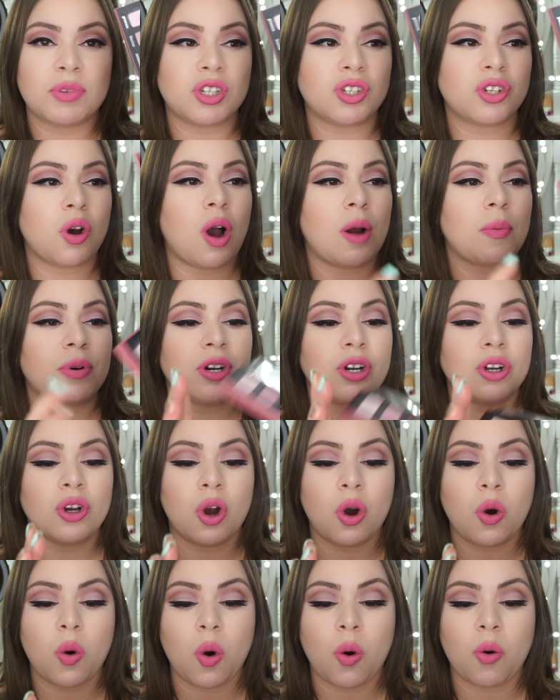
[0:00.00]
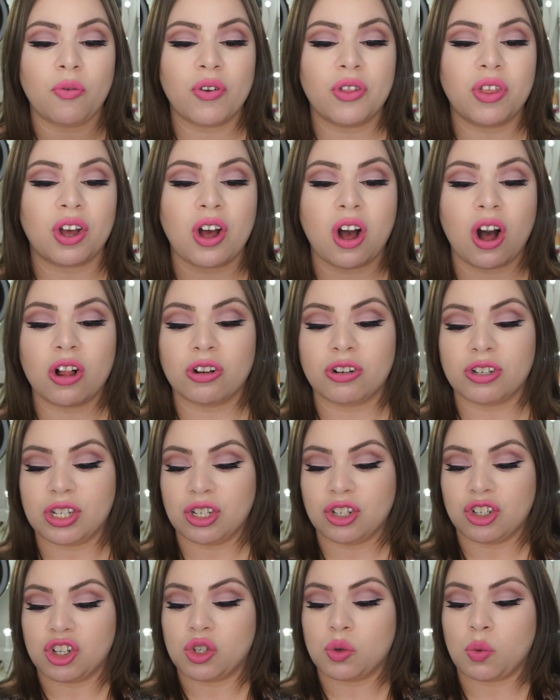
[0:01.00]
So I'm gonna go over the colors
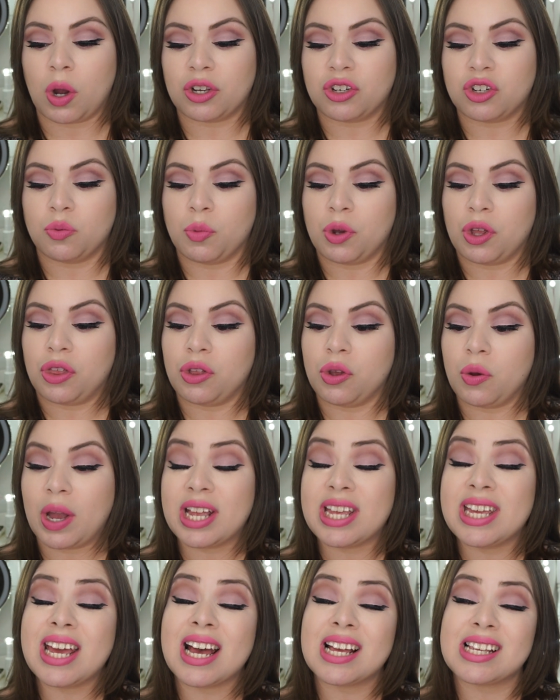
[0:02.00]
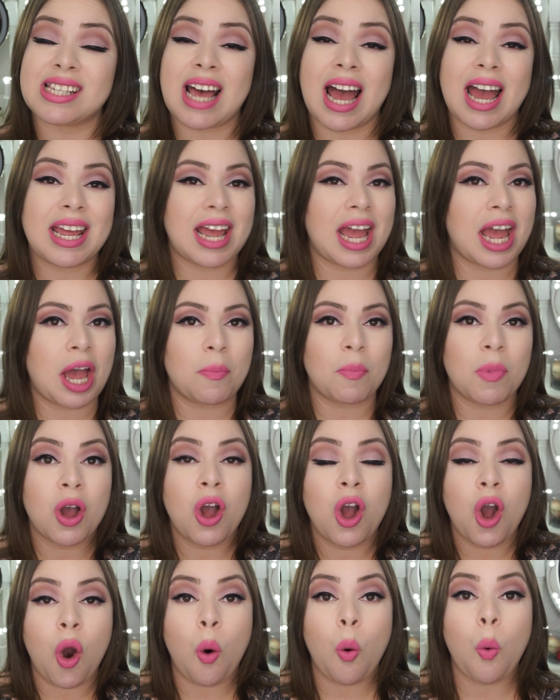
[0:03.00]
and just swatch them with you. And yes, I
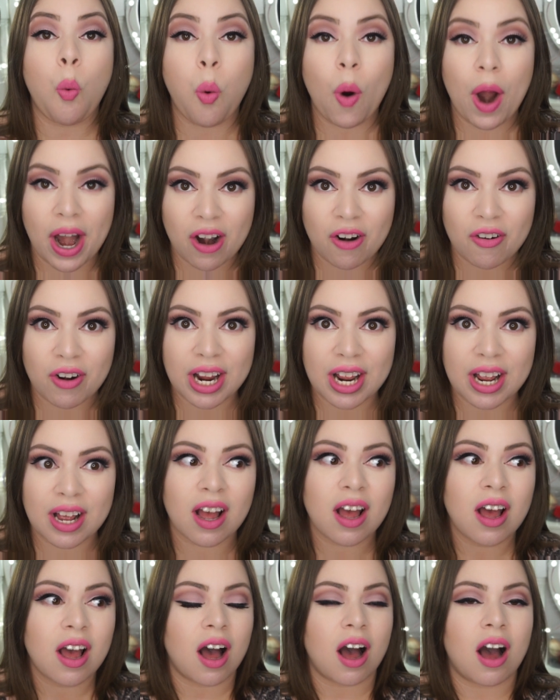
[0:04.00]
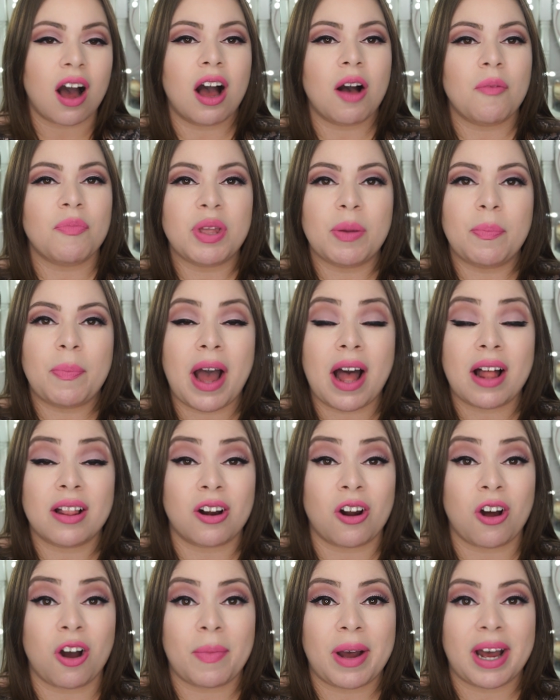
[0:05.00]
am wearing the
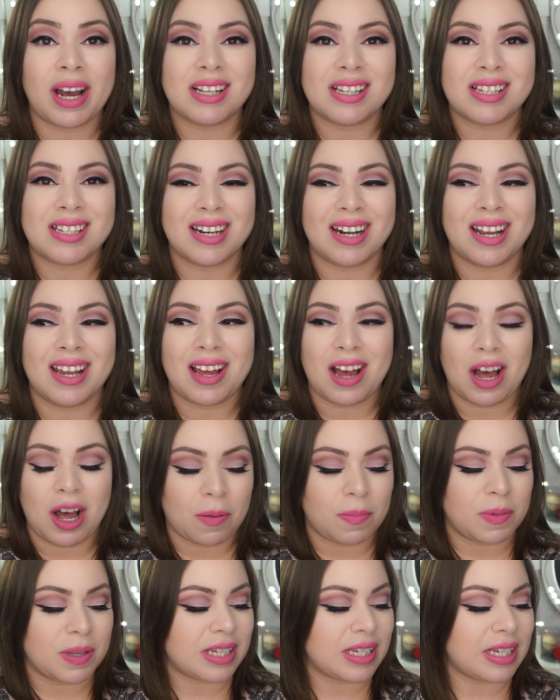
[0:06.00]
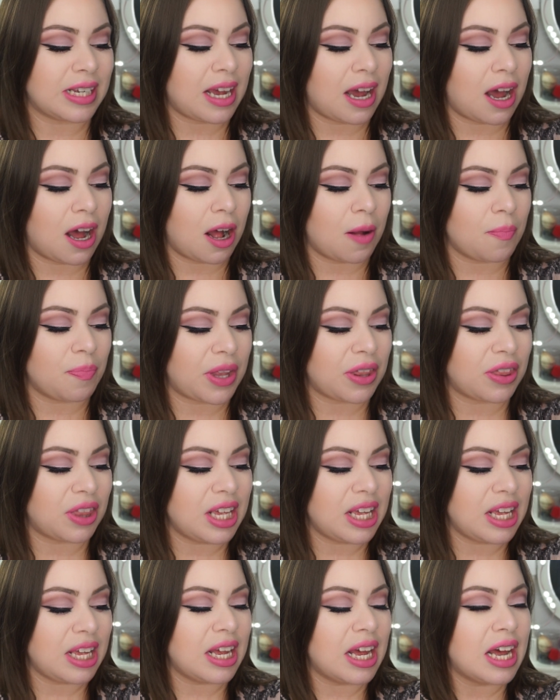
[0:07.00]
palette on my eyes today, obviously.
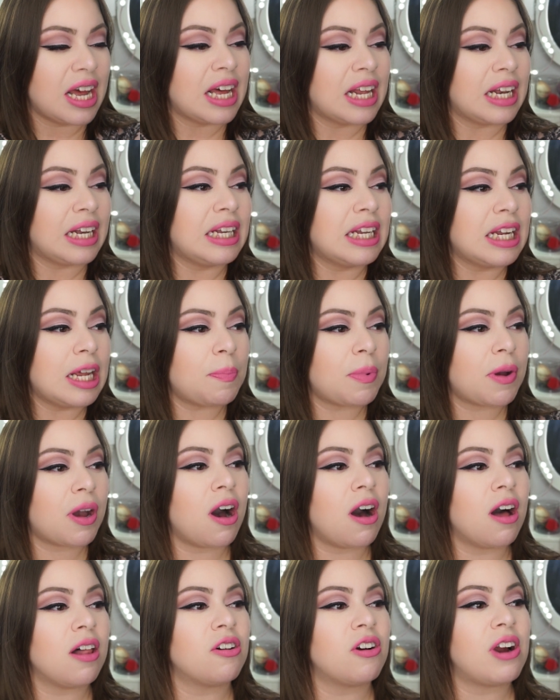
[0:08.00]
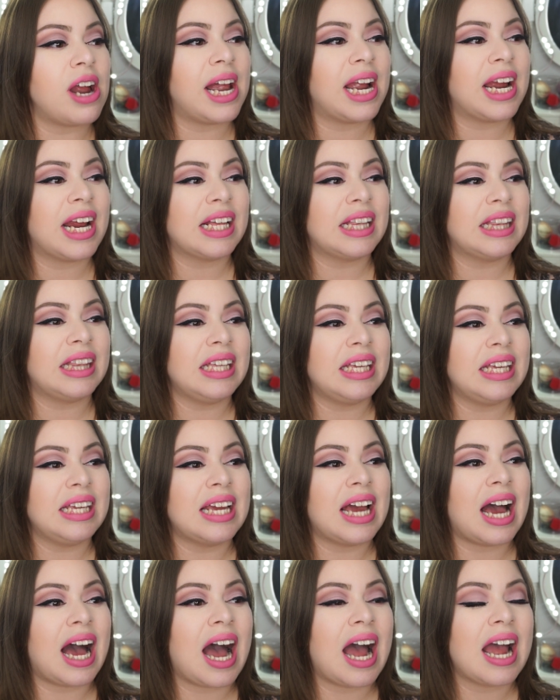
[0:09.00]
The lip color and
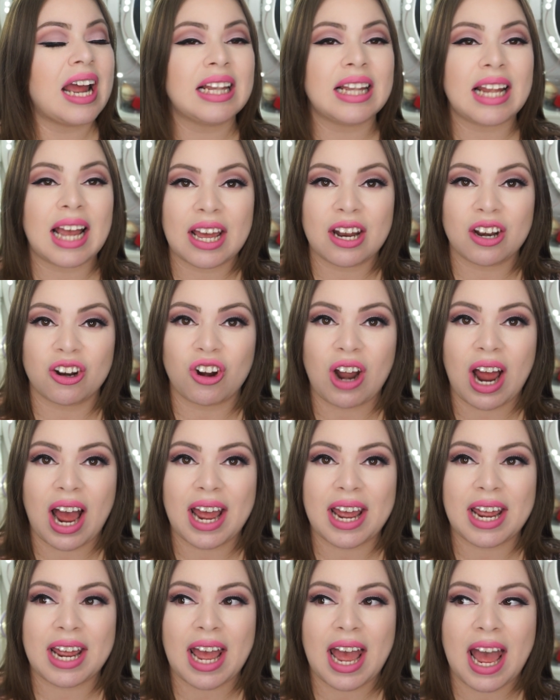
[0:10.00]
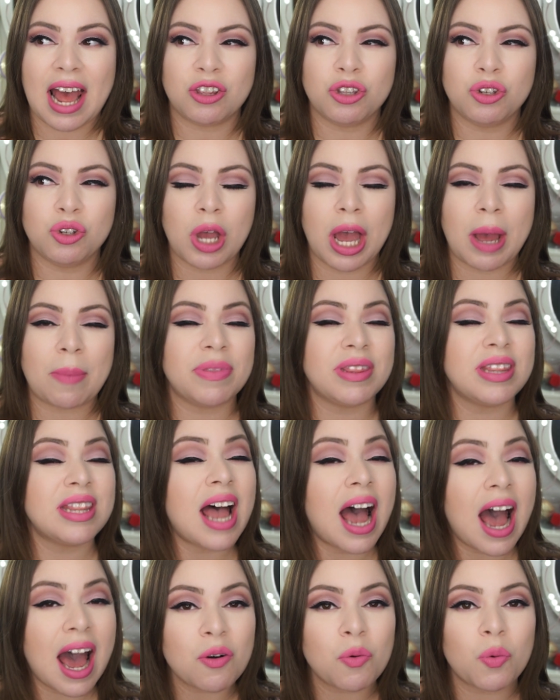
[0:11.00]
the eyeliner I am
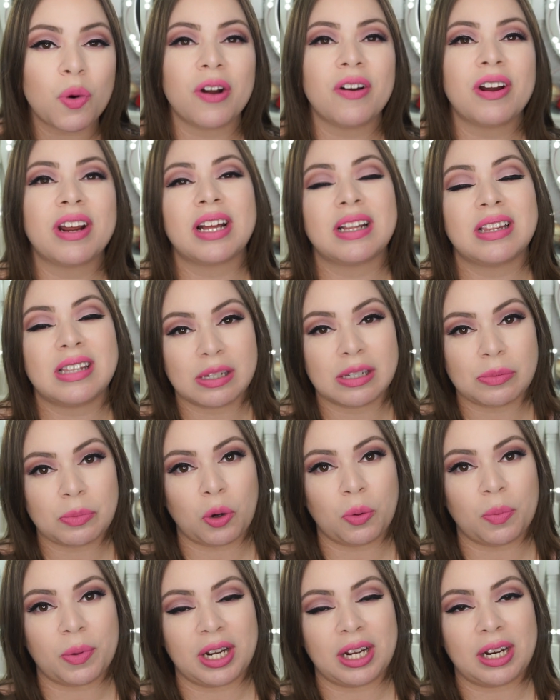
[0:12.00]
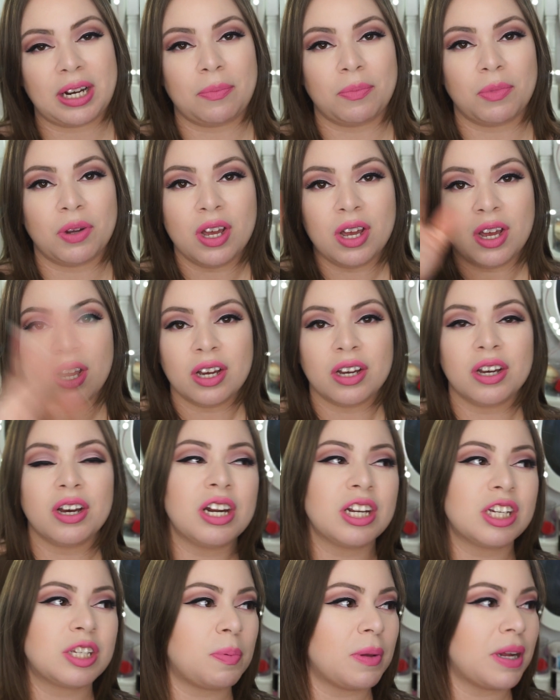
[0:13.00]
not wearing at this moment, and I'm
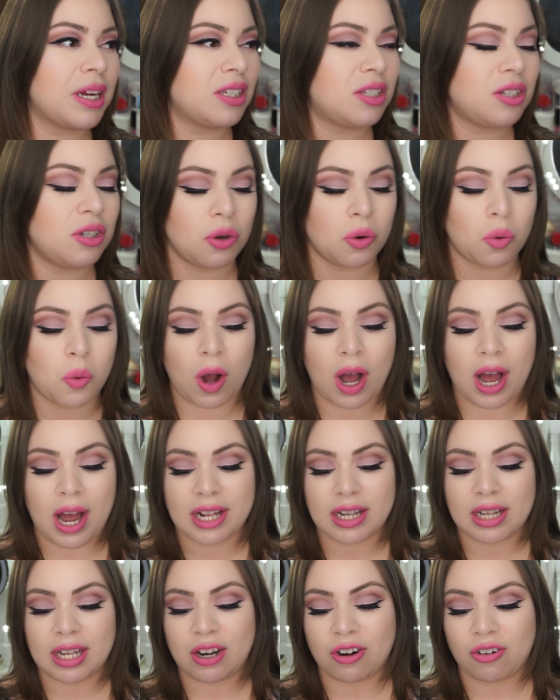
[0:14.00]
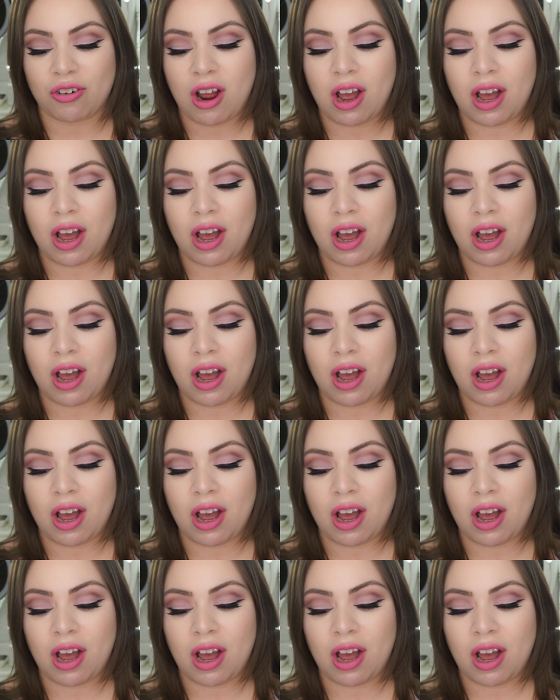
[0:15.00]
gonna explain to you why later